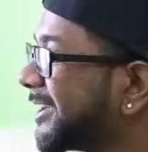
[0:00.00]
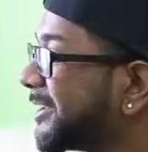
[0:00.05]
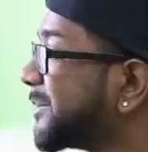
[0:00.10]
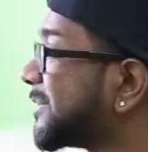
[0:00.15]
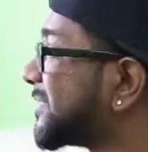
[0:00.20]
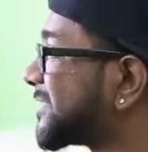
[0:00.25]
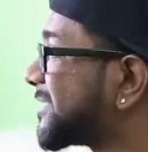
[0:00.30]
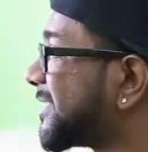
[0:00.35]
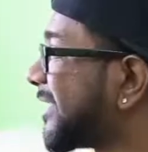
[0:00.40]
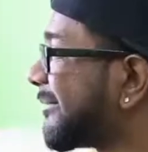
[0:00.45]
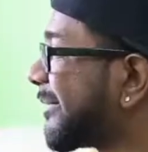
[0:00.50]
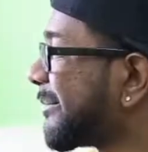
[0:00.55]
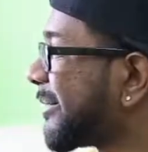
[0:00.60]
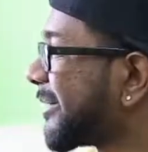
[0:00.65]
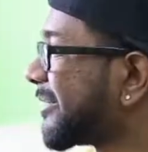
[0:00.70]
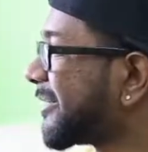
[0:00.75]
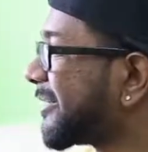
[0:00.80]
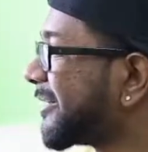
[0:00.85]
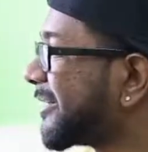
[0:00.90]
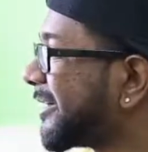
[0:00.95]
you were just telling me
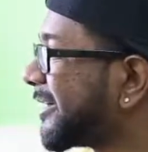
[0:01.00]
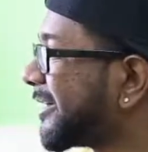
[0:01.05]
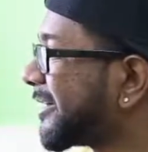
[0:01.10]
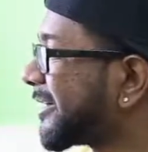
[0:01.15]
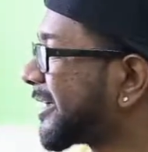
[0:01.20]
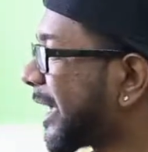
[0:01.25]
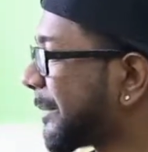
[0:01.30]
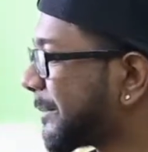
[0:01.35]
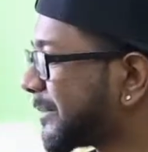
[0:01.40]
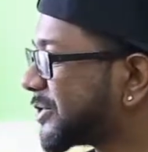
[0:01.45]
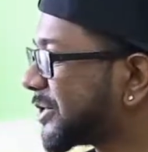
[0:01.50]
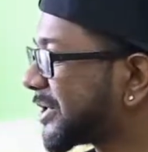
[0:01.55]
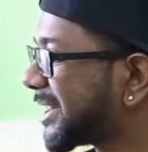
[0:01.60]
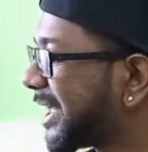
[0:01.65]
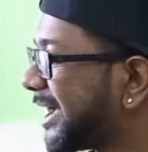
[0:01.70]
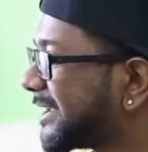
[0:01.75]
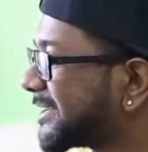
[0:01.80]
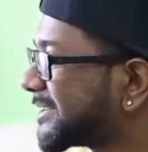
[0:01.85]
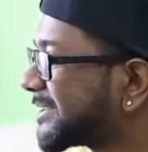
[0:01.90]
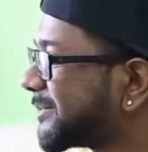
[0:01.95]
about your chemistry
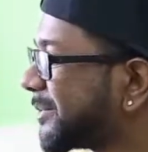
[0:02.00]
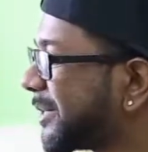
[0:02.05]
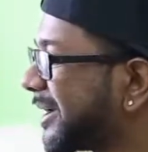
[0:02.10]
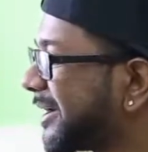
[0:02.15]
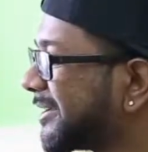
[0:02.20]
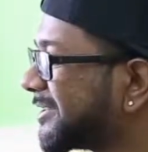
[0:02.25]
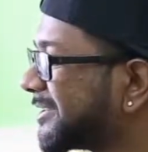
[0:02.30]
class where the